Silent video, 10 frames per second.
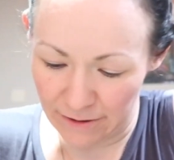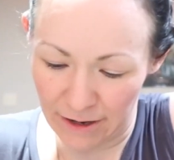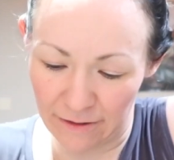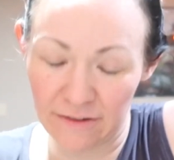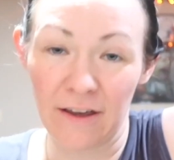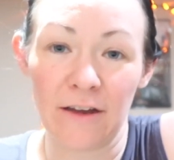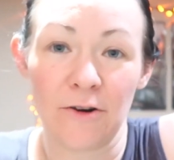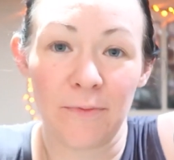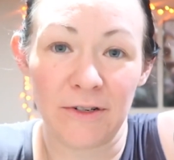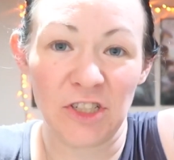Okay, this can
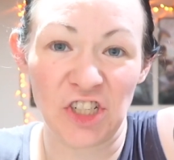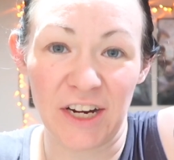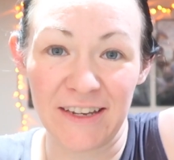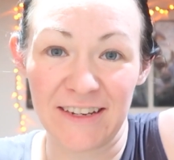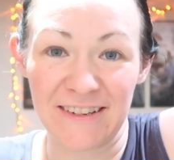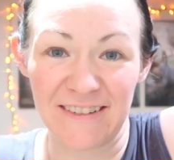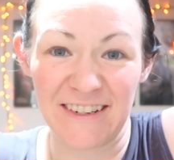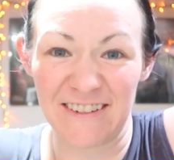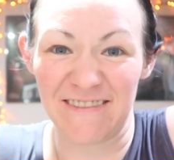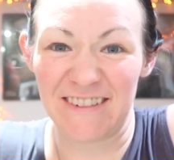opener is janky
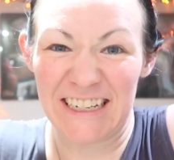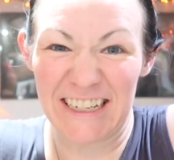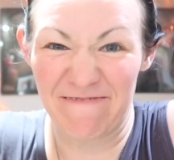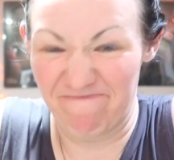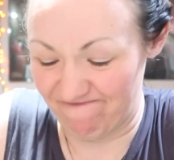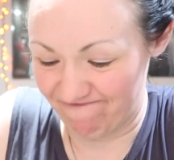and I don't like it.